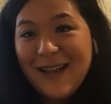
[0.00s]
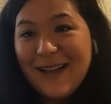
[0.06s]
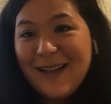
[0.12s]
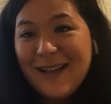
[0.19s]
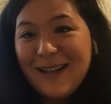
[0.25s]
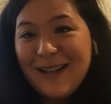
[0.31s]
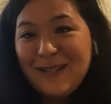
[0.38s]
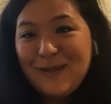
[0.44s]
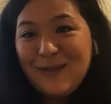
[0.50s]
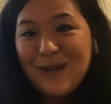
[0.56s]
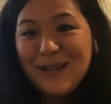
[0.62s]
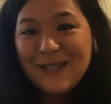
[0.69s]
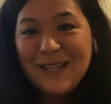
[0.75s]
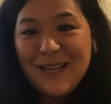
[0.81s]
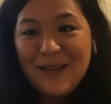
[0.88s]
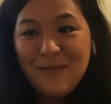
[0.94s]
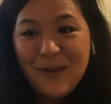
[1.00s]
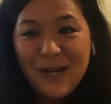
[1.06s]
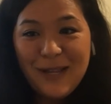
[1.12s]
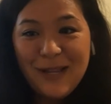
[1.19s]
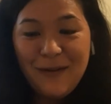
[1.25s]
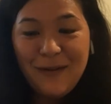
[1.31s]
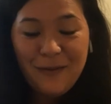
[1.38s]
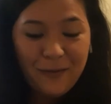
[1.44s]
I do not take
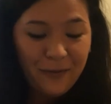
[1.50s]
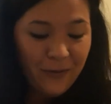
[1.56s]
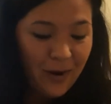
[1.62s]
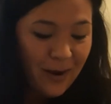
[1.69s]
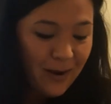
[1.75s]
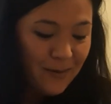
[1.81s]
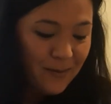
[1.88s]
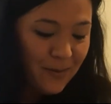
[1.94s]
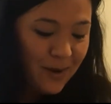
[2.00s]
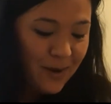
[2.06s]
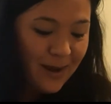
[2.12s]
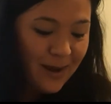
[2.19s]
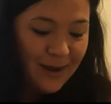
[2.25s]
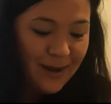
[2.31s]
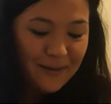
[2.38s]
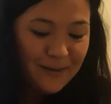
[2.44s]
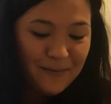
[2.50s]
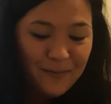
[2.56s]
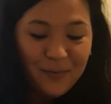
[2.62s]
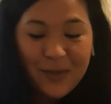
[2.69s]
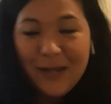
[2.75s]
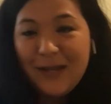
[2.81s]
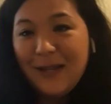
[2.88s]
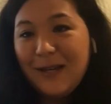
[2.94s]
money from
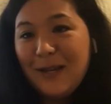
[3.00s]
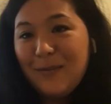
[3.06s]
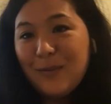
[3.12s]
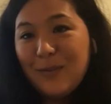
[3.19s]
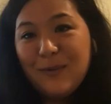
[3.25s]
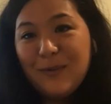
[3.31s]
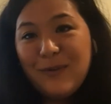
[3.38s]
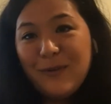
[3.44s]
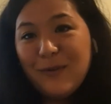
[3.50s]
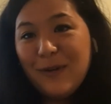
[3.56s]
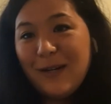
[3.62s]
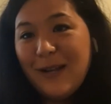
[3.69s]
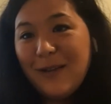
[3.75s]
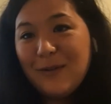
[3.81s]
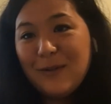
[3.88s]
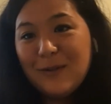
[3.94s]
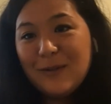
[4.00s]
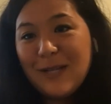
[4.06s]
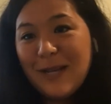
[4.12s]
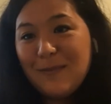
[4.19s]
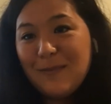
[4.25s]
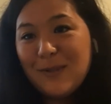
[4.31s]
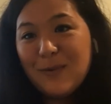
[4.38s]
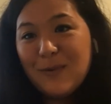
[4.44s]
a number of different other
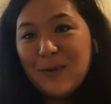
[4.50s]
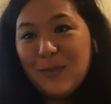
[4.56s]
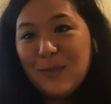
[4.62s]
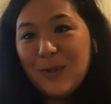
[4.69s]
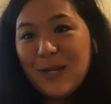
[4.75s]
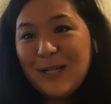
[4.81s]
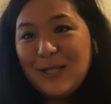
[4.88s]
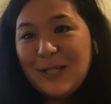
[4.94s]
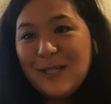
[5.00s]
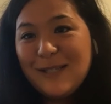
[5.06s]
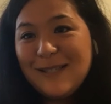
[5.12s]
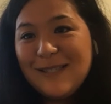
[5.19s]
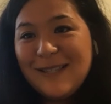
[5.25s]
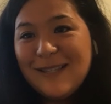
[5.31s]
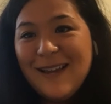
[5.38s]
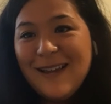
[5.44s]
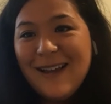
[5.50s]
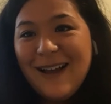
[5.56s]
types of corporations